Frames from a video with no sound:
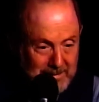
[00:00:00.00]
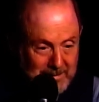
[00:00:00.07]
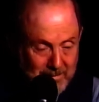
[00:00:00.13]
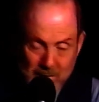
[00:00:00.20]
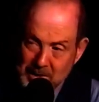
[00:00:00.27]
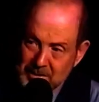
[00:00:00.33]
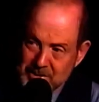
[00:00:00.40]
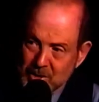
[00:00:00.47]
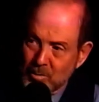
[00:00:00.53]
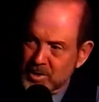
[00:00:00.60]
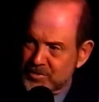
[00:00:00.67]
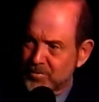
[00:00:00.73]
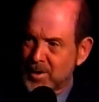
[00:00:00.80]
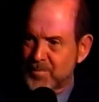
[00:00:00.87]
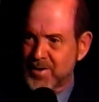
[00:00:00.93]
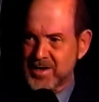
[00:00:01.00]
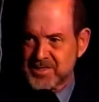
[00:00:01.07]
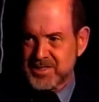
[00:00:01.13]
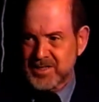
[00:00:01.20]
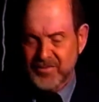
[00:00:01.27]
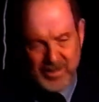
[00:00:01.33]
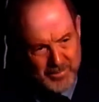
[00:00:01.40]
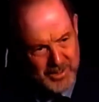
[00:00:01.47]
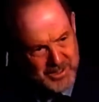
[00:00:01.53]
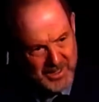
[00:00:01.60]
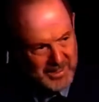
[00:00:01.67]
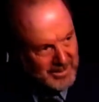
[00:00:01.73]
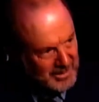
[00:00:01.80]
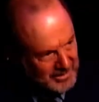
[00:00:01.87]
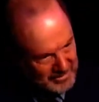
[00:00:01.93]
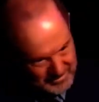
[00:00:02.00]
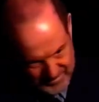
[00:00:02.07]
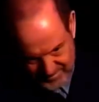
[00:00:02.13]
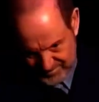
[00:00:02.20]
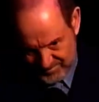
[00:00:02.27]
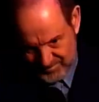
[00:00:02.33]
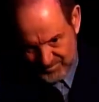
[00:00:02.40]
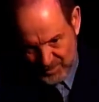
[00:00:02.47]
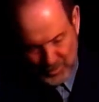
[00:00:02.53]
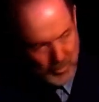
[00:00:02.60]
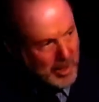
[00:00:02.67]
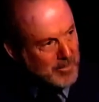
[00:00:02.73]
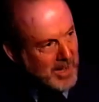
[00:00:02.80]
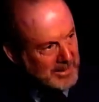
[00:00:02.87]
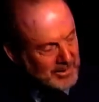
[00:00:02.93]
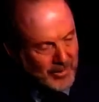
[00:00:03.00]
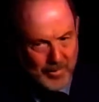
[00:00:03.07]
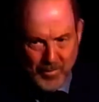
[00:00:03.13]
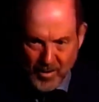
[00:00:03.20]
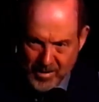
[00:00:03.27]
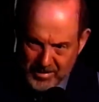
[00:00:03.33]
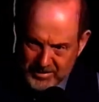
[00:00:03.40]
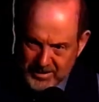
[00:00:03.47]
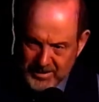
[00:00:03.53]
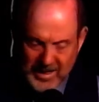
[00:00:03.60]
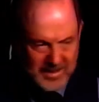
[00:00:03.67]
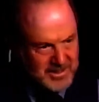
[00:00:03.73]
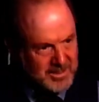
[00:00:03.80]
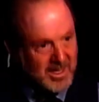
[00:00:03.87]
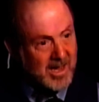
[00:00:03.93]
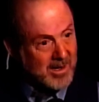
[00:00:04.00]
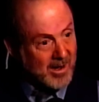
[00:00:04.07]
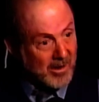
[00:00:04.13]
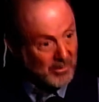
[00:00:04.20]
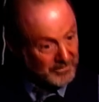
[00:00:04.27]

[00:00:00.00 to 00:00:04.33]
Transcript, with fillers: Well, so much for my positive image, I then went right back to the bar to get Stinko.